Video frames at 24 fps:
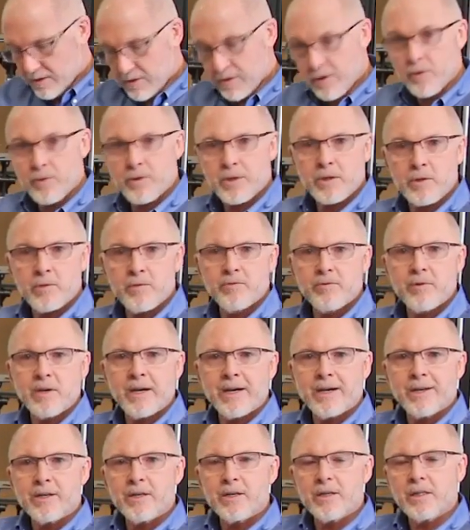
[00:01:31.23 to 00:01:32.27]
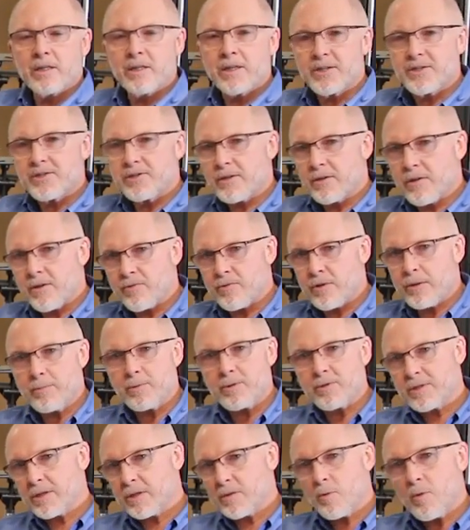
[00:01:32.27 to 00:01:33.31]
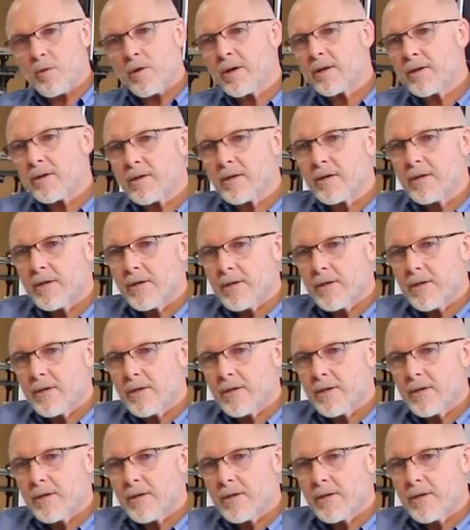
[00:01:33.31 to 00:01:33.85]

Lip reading: to know that you've got less than 3% water.